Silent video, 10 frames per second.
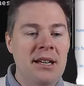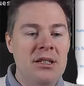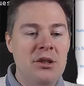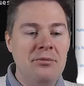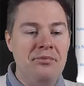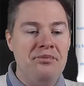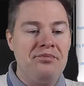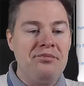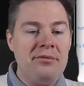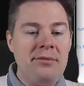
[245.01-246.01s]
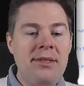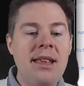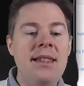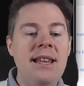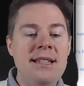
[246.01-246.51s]
So
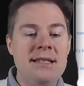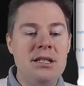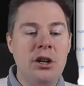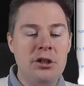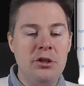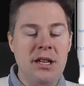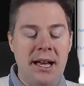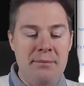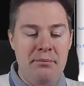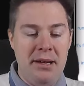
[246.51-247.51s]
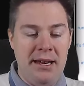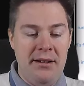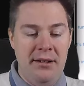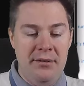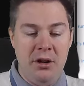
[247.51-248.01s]
let's start to type
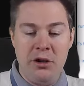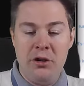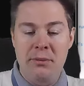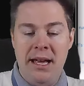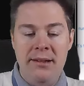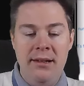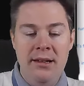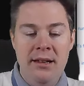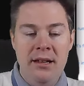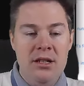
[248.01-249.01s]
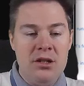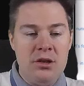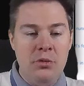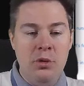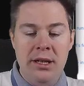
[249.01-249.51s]
here our command.
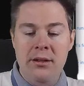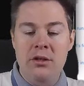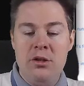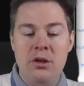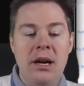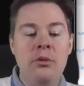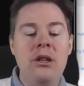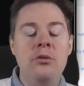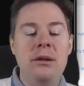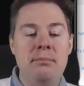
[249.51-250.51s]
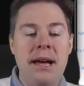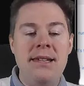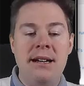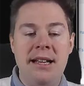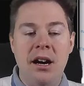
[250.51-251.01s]
So now we do it
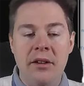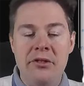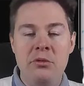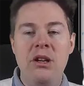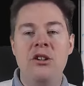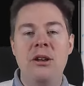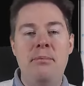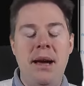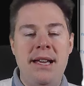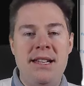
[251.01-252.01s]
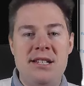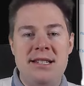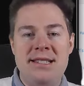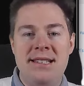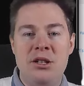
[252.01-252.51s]
manually after we're going to package
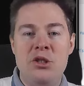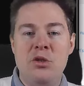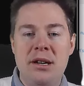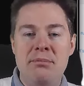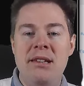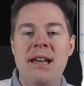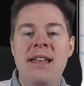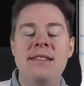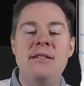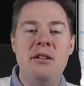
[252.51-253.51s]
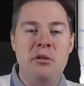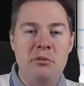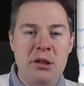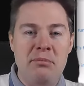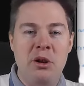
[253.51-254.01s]
this in a script and
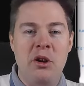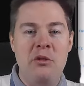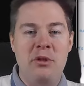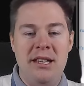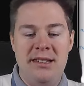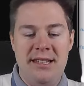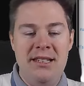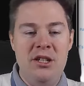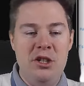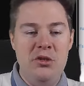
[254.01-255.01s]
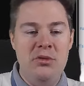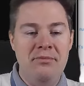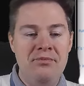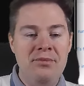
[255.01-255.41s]
deploy with Intune.